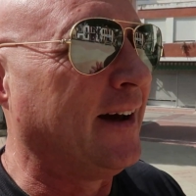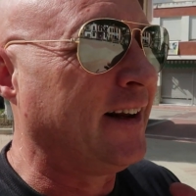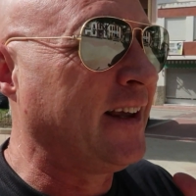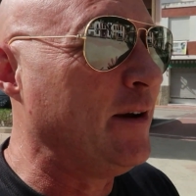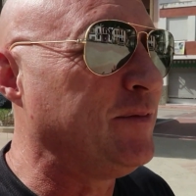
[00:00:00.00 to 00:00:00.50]

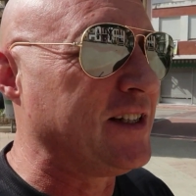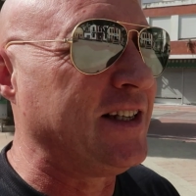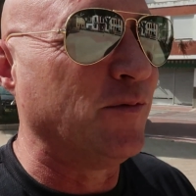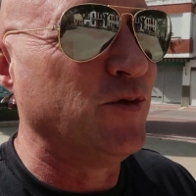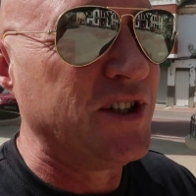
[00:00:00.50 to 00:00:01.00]
and I came to
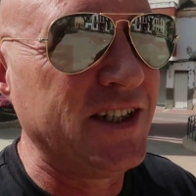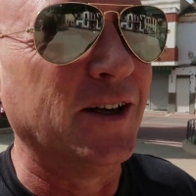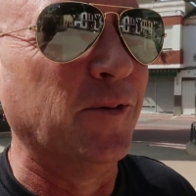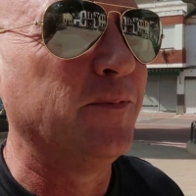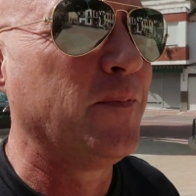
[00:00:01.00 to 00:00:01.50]
see a
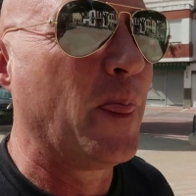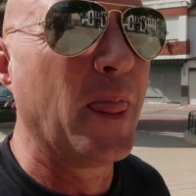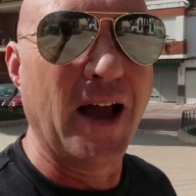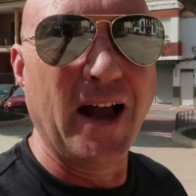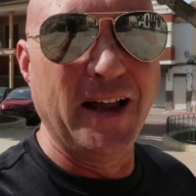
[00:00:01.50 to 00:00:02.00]
museum,
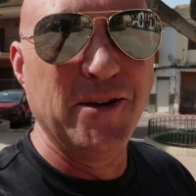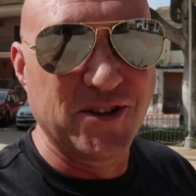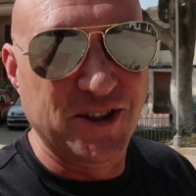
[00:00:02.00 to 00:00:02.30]
and